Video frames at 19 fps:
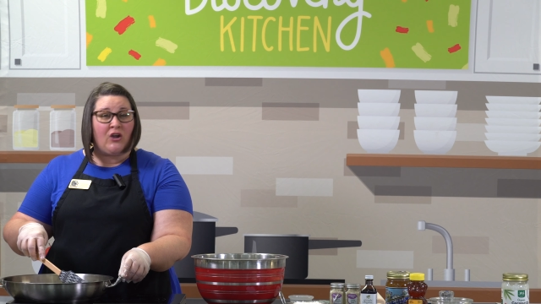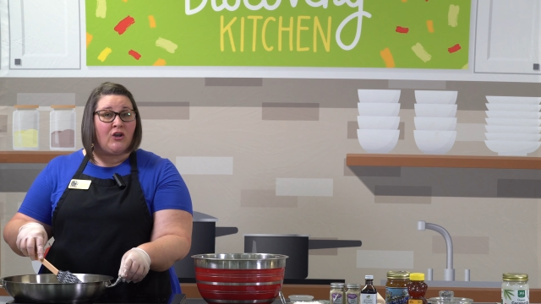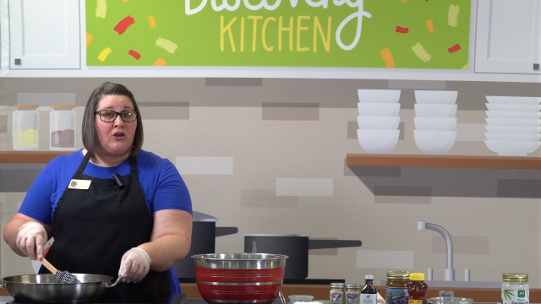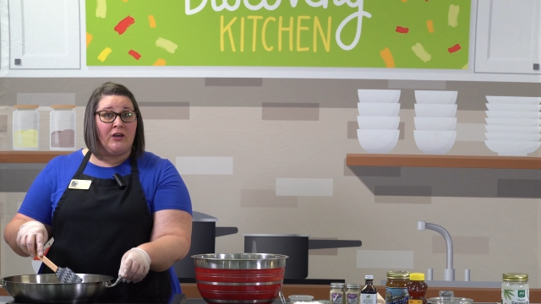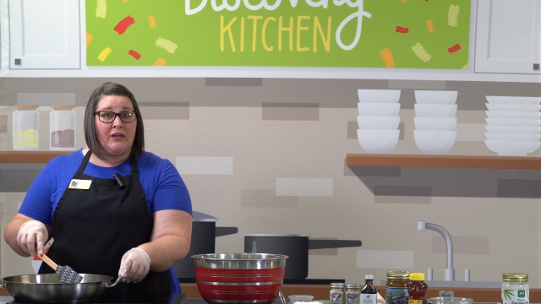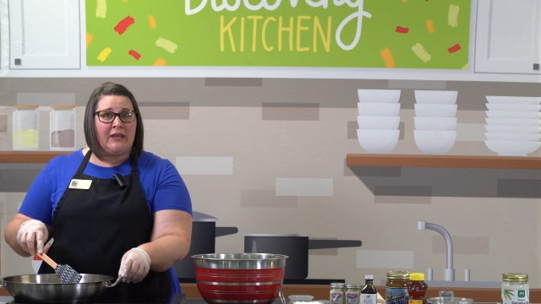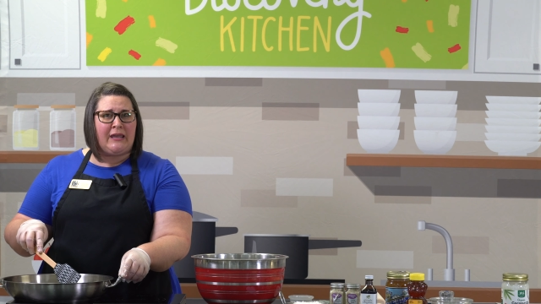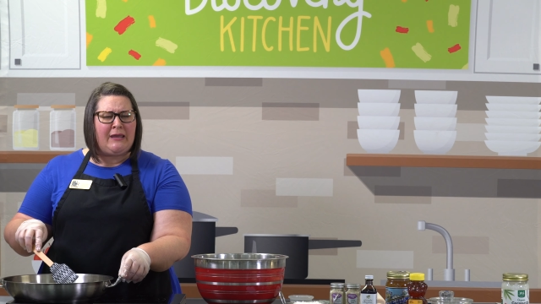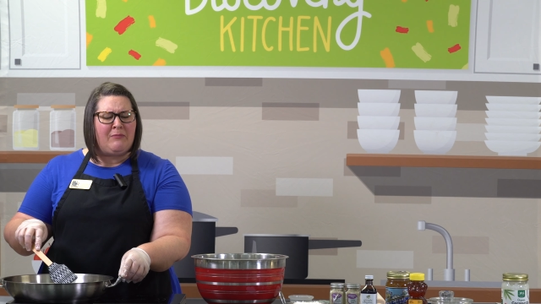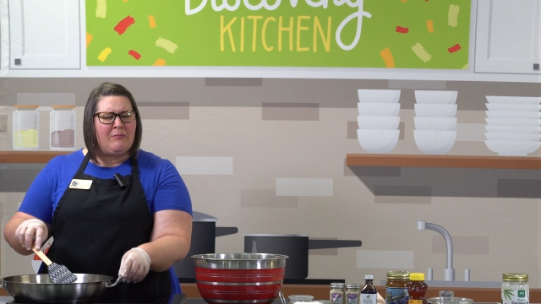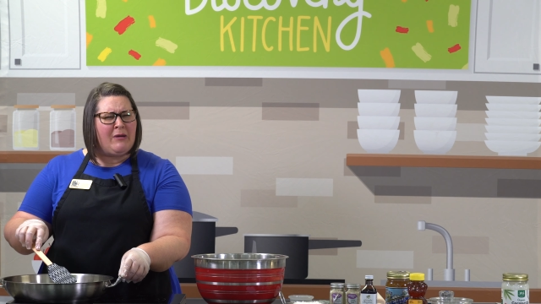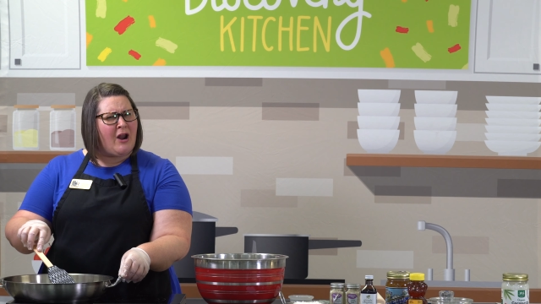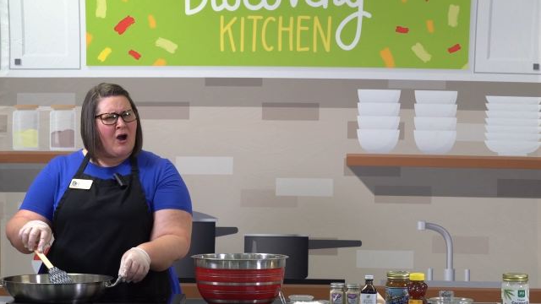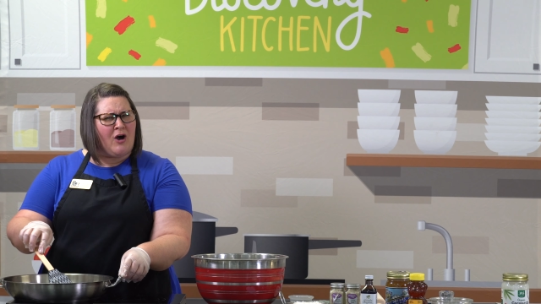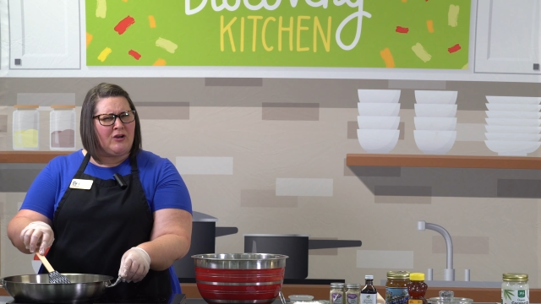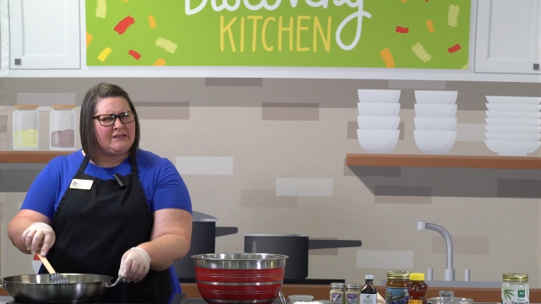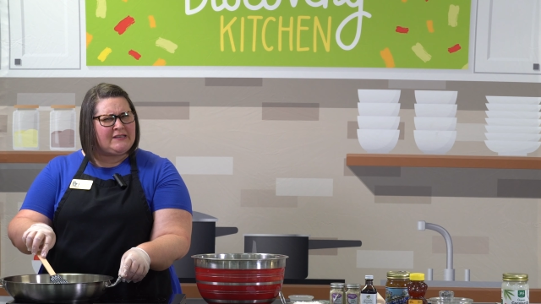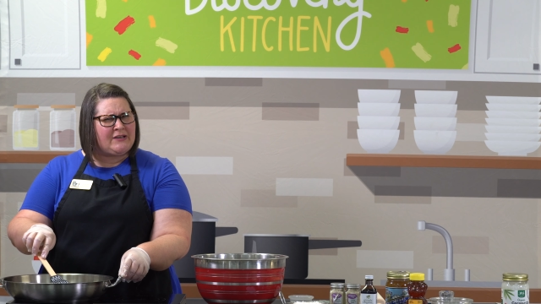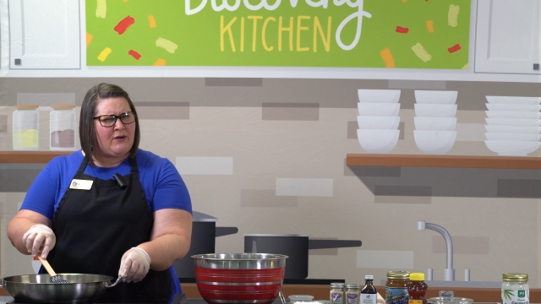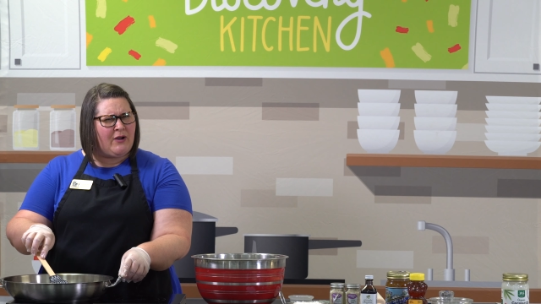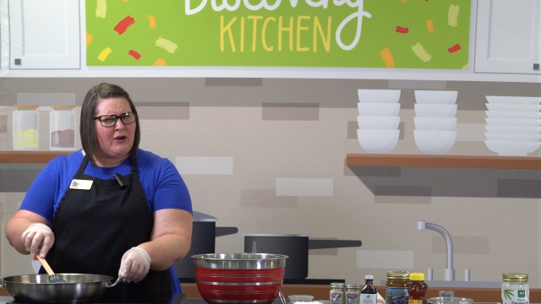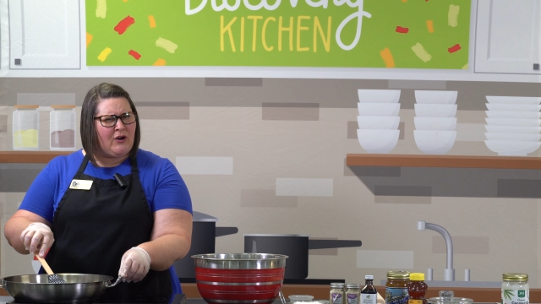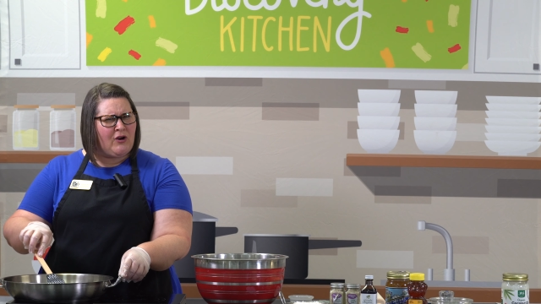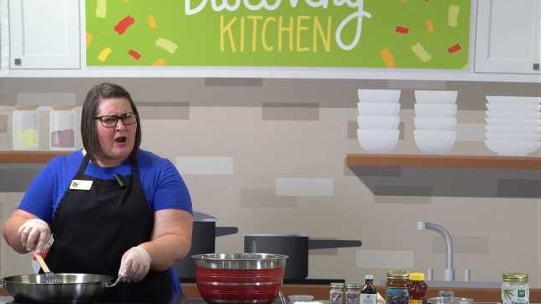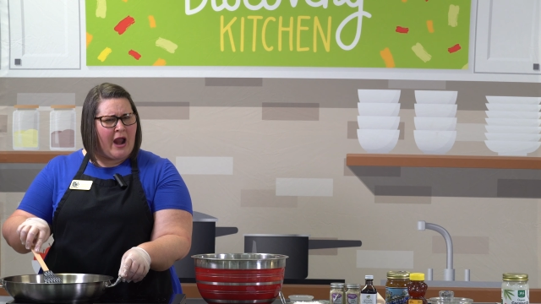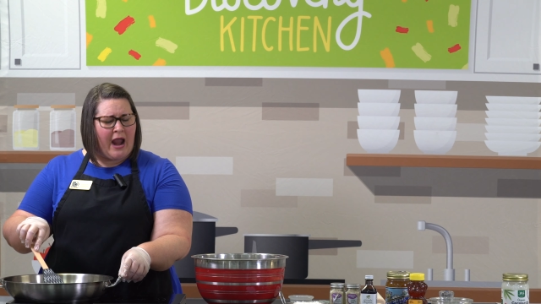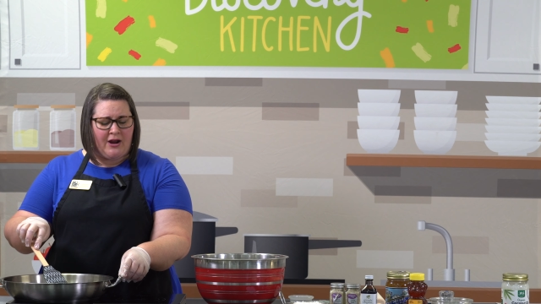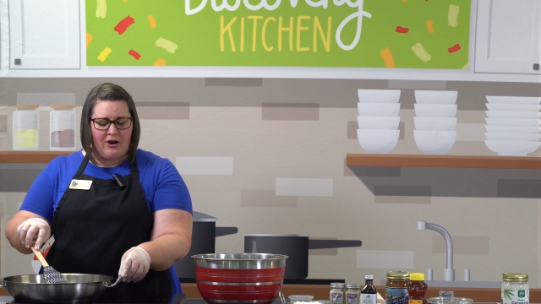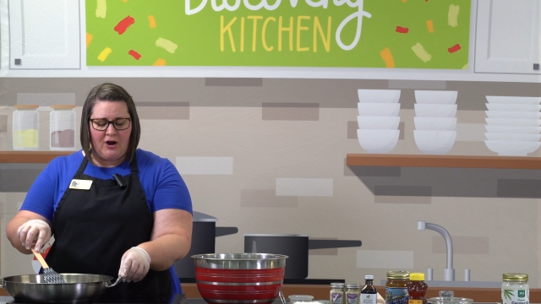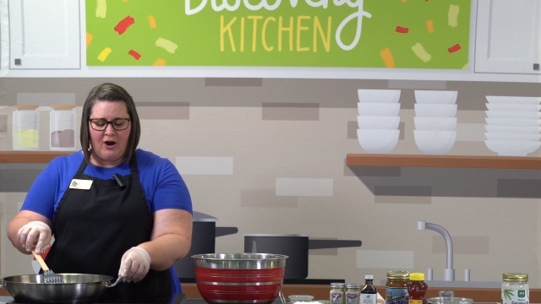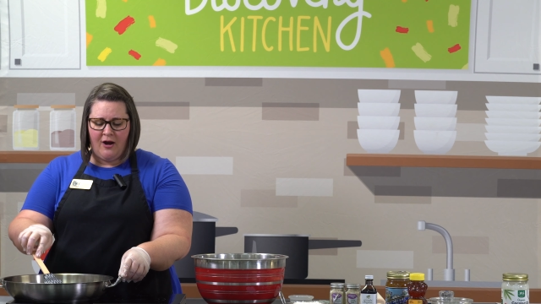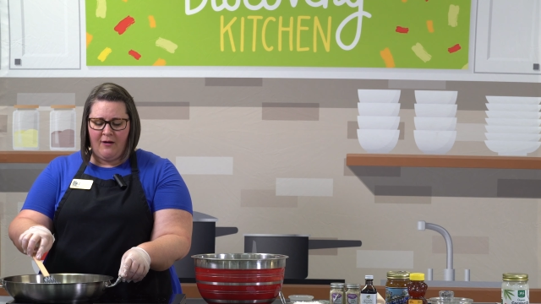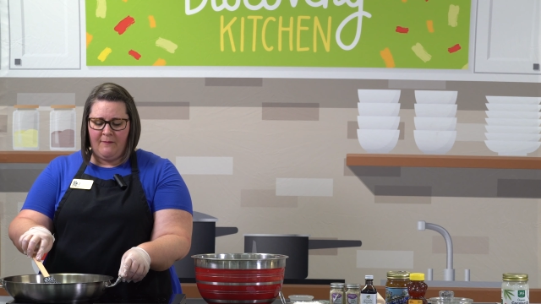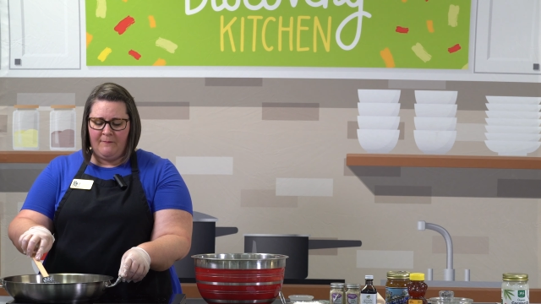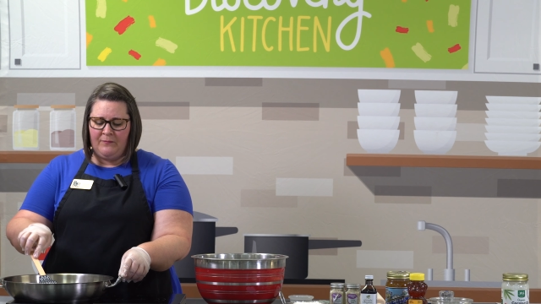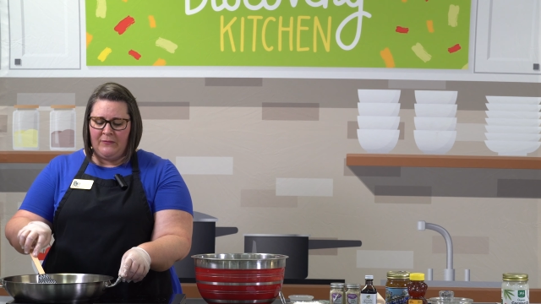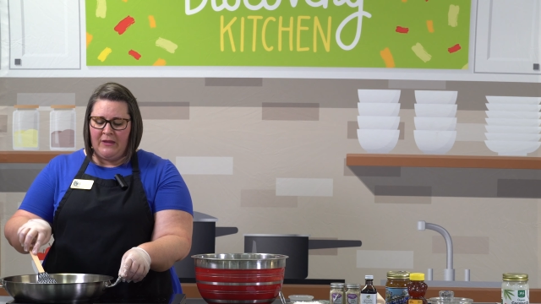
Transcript: cookie, but also a cracker.